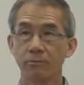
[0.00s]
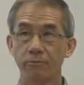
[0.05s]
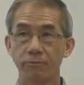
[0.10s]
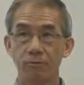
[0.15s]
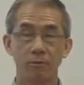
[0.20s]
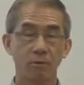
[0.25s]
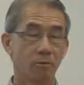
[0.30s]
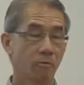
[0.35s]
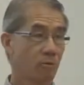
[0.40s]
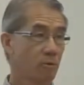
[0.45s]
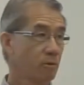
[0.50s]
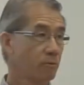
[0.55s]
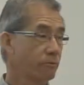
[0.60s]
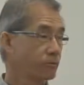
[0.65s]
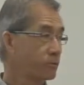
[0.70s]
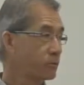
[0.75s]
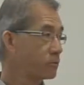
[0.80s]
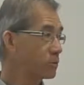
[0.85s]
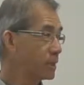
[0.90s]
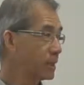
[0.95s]
for the very
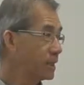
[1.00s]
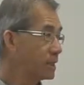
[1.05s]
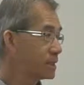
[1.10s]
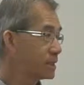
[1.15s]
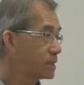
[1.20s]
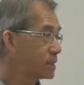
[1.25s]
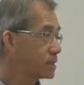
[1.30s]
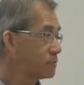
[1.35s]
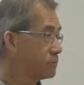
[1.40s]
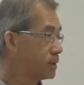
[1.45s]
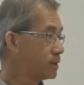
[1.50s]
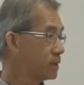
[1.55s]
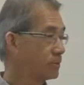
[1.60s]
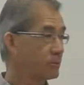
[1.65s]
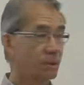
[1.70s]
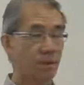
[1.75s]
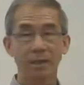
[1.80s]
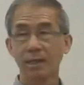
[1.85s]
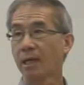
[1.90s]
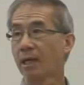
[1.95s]
few cases where you have
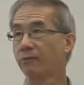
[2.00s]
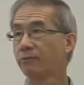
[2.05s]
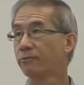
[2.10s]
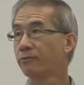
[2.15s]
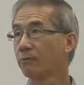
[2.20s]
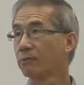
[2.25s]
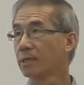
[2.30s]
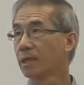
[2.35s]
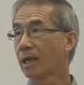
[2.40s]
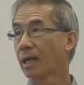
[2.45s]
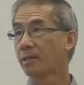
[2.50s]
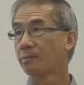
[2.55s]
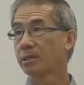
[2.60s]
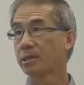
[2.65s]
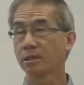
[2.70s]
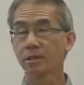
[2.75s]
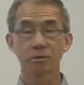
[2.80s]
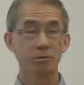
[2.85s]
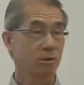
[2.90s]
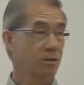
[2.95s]
to account for
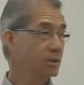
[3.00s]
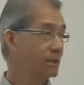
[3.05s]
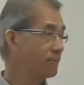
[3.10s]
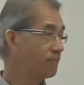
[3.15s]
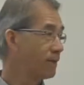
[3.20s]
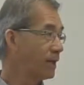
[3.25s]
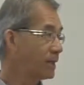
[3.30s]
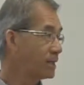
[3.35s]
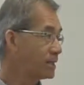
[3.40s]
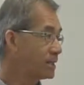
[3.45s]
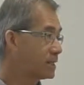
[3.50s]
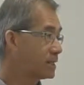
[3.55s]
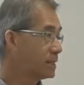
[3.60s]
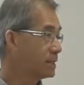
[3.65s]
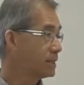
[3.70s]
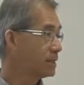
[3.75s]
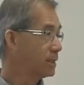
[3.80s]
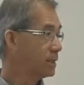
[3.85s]
time-changing events.